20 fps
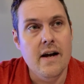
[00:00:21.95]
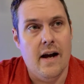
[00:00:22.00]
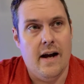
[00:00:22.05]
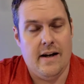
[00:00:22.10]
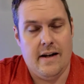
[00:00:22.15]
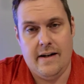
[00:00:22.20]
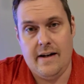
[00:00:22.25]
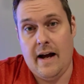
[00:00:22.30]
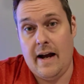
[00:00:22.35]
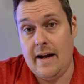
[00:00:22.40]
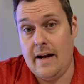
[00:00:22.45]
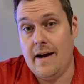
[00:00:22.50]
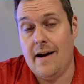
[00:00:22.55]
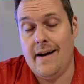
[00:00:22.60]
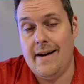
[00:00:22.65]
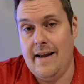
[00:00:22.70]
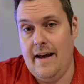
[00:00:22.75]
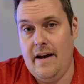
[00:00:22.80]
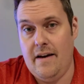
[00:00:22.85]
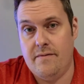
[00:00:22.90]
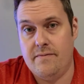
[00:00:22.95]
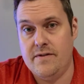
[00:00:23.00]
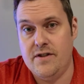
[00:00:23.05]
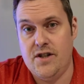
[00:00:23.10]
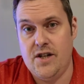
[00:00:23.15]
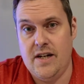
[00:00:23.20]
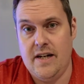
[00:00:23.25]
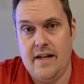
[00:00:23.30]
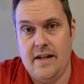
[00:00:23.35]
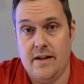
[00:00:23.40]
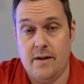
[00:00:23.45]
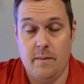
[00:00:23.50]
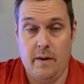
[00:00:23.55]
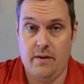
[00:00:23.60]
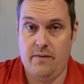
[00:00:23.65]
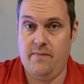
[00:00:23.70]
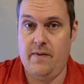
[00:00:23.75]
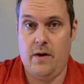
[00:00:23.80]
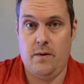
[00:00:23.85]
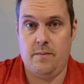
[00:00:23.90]
and a Nikon FG. They're
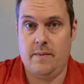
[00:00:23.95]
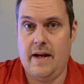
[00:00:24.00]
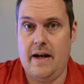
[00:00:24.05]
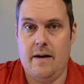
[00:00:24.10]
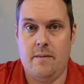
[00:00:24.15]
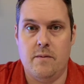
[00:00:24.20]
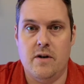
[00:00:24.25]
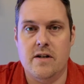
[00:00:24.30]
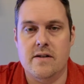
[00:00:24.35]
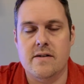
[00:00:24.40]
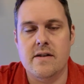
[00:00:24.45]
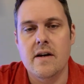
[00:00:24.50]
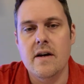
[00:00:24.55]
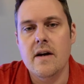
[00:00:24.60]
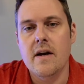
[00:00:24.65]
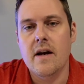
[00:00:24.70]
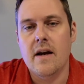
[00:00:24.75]
both film cameras.